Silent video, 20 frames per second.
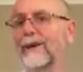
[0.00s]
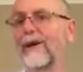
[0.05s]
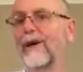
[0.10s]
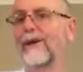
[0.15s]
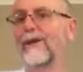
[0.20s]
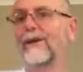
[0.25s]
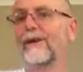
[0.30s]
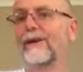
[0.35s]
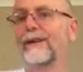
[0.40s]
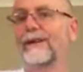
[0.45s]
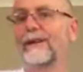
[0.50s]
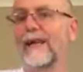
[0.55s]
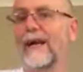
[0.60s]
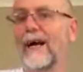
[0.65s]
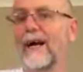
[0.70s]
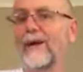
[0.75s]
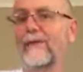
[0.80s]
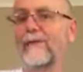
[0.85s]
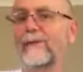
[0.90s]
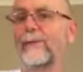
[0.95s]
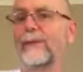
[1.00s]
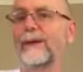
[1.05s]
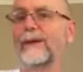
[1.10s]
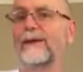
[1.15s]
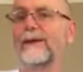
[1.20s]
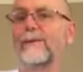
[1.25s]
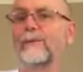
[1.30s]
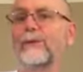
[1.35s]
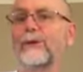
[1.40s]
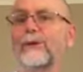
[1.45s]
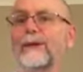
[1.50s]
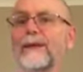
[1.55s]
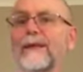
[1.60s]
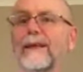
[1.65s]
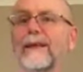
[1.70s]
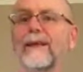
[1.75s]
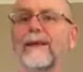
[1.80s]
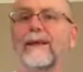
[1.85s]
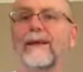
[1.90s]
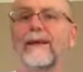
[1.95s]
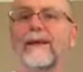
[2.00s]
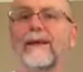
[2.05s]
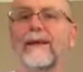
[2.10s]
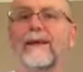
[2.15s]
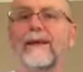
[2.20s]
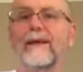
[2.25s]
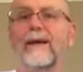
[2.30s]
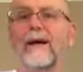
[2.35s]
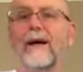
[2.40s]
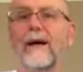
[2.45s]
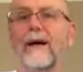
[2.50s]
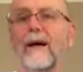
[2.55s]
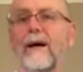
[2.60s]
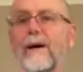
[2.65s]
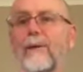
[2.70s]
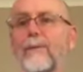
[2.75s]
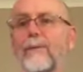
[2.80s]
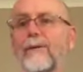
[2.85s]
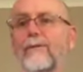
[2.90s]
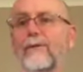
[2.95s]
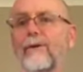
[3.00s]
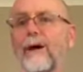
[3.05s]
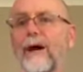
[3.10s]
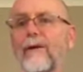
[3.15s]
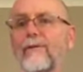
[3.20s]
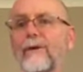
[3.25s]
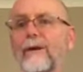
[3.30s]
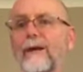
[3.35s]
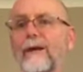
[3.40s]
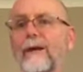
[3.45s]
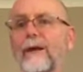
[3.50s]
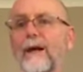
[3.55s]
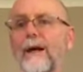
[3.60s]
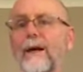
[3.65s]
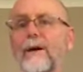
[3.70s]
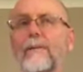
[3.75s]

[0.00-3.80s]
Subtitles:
note on the start of a piece of music. If you have any